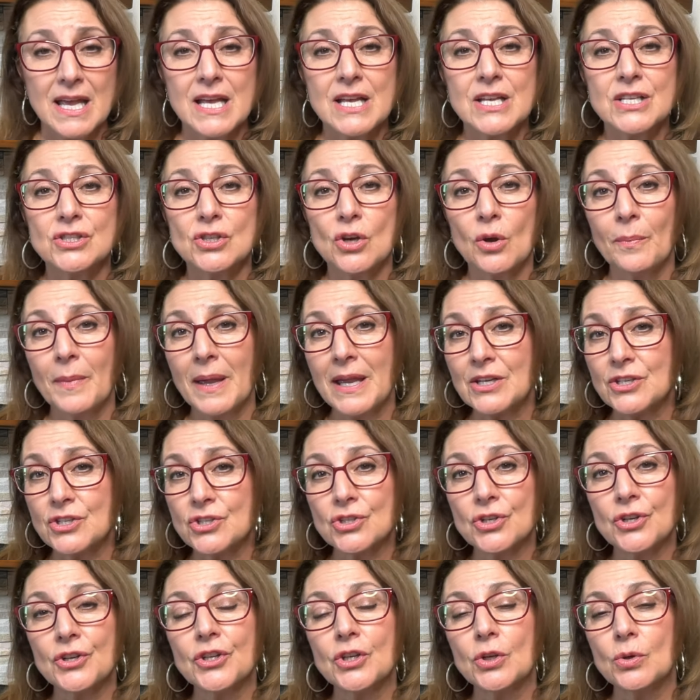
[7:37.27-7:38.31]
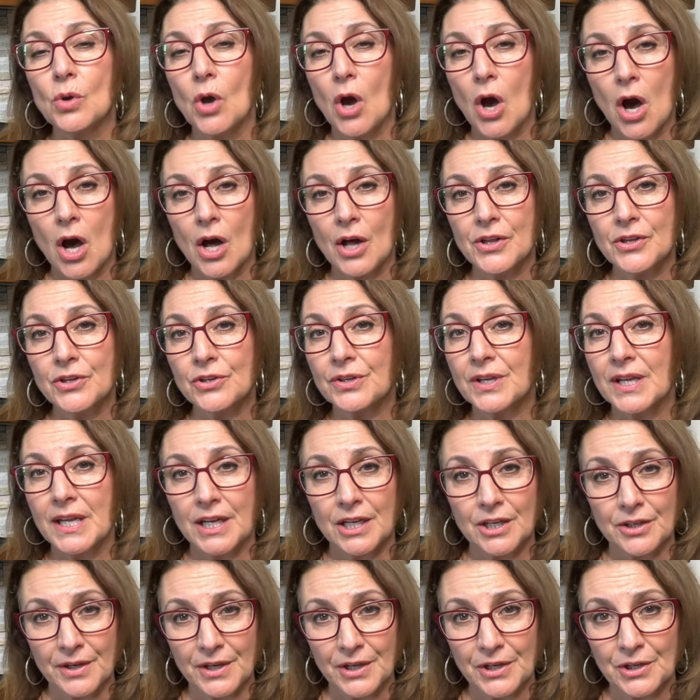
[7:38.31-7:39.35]
So make sure you call your
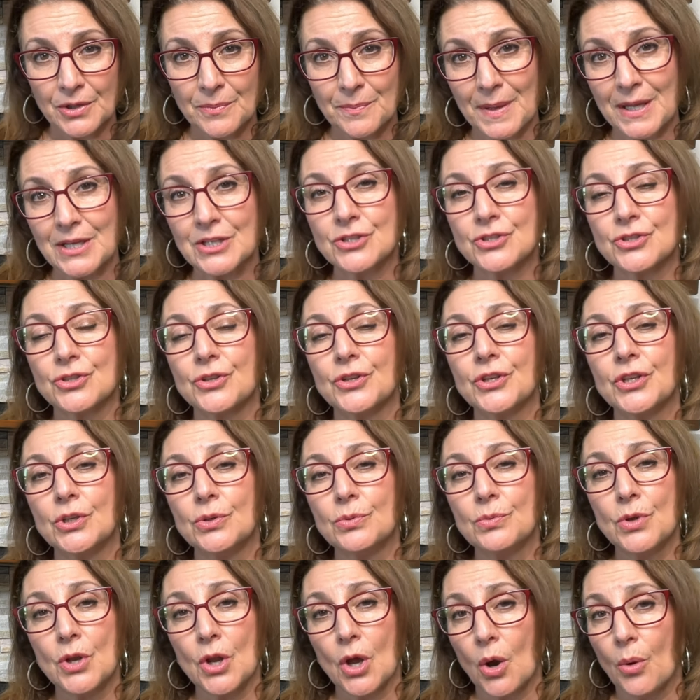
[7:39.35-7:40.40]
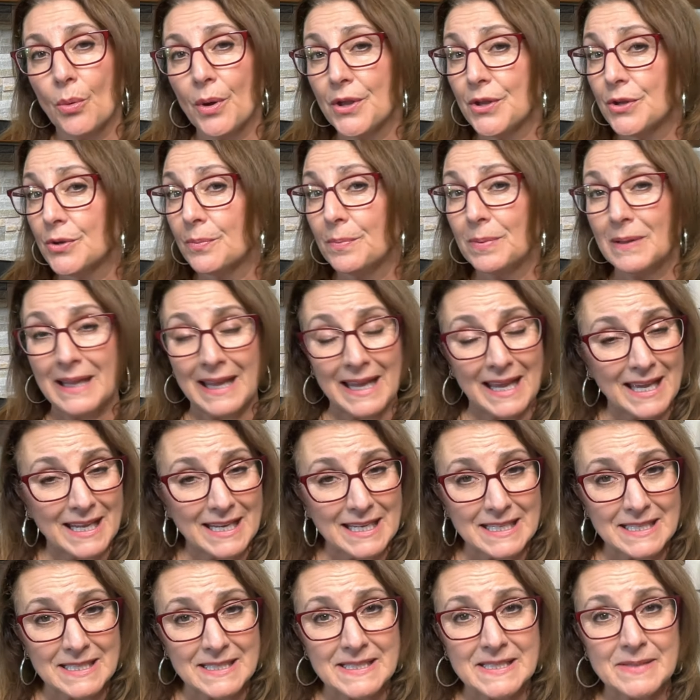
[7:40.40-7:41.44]
carrier, make sure you know what your plan
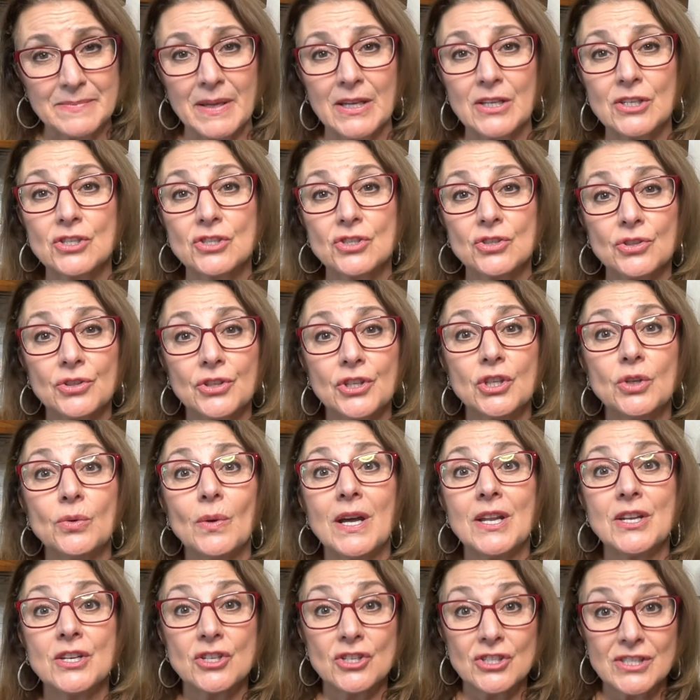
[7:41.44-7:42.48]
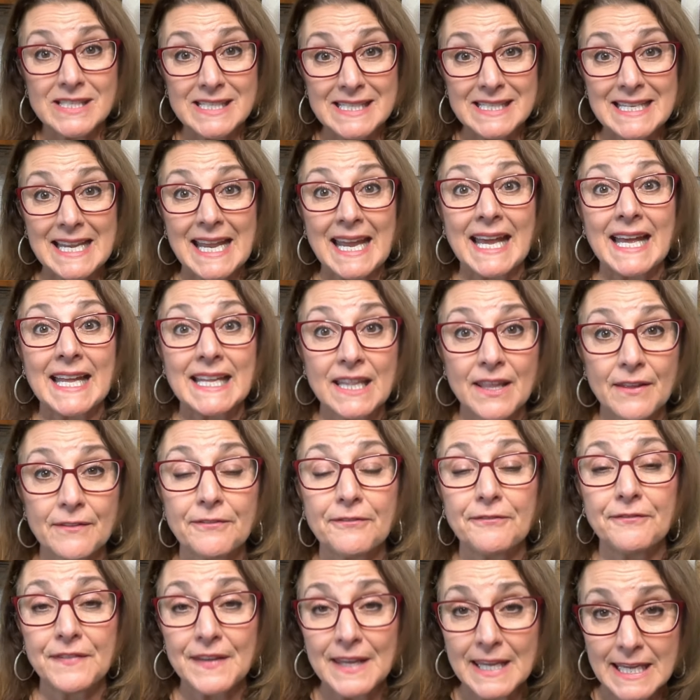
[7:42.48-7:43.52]
is, make sure you understand the
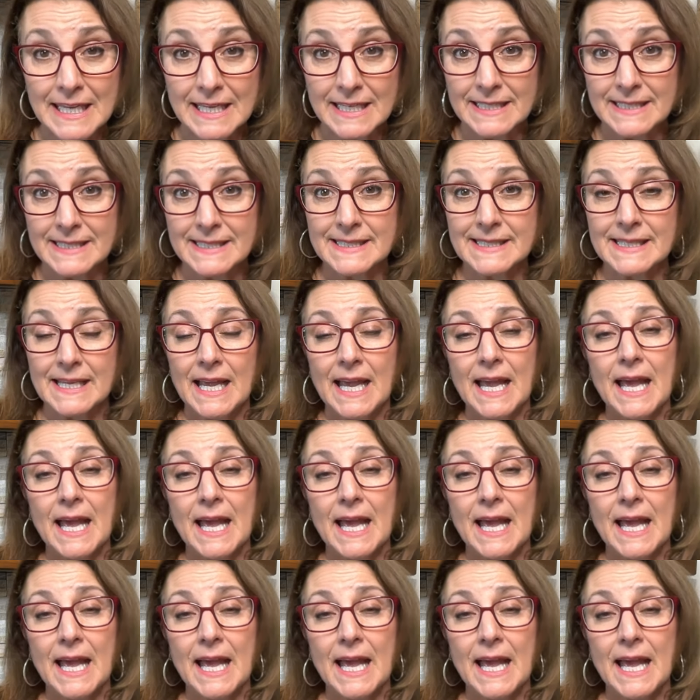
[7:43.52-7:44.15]
fees,